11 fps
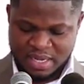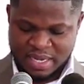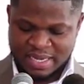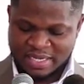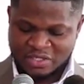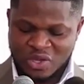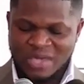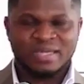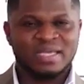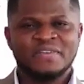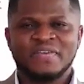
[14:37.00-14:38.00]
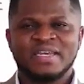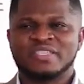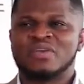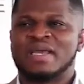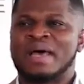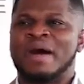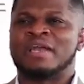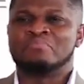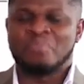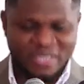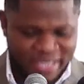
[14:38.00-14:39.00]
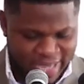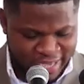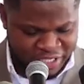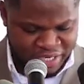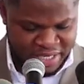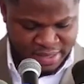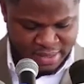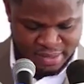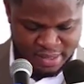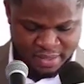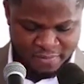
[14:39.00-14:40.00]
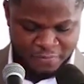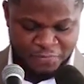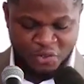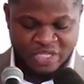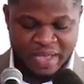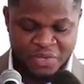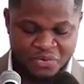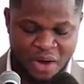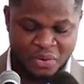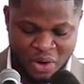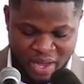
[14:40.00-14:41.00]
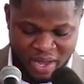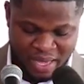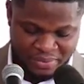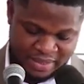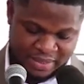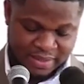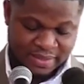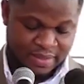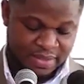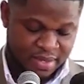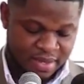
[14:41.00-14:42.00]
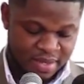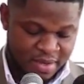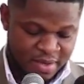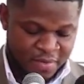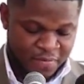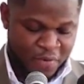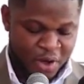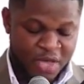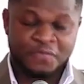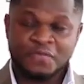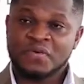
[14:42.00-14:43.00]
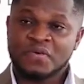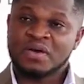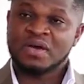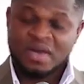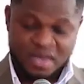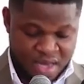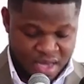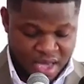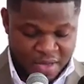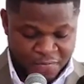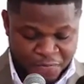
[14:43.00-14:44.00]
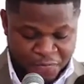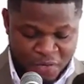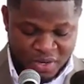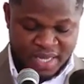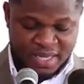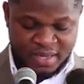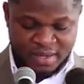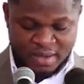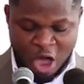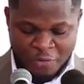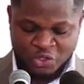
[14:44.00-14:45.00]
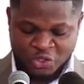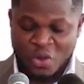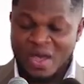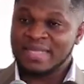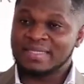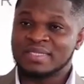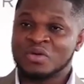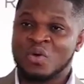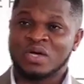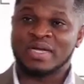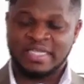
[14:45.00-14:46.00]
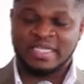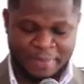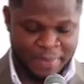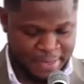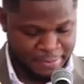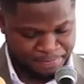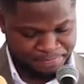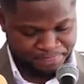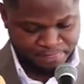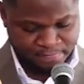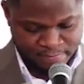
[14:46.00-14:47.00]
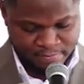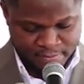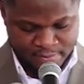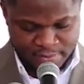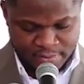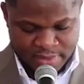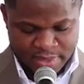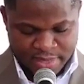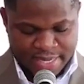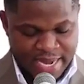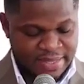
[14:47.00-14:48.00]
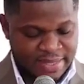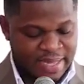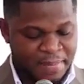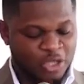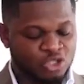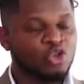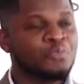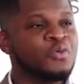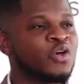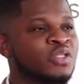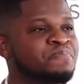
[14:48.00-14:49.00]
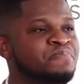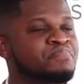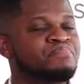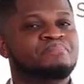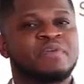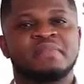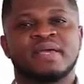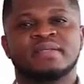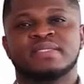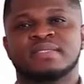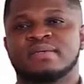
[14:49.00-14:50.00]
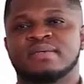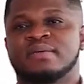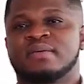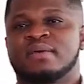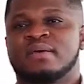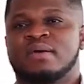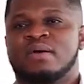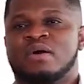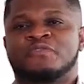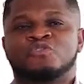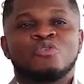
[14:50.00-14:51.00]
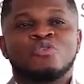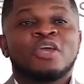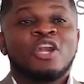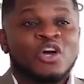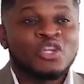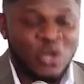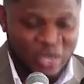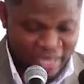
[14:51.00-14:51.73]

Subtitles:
It is not, if it is not about mortgaging future mineral royalties for a phony offshore entity called Agyapa, then it is about dubious payment of $2 million